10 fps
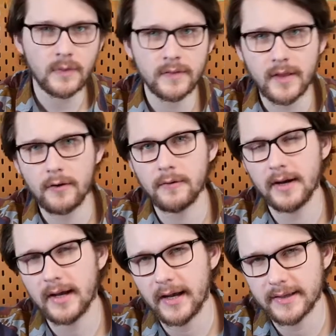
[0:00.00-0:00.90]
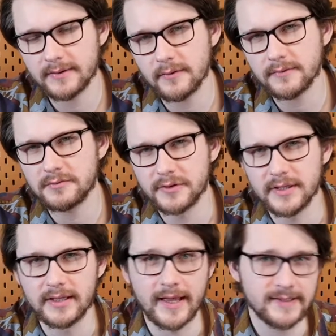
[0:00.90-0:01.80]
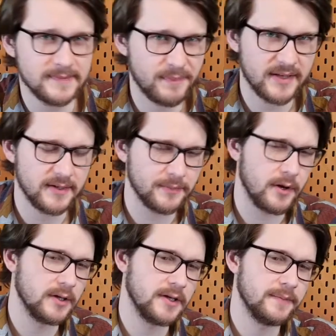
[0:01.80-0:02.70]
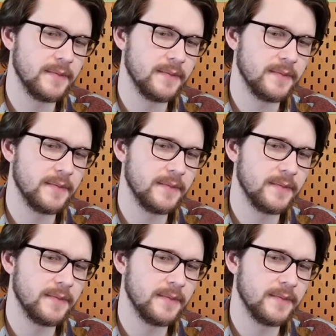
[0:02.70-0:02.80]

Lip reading: Now, I don't really like spending money,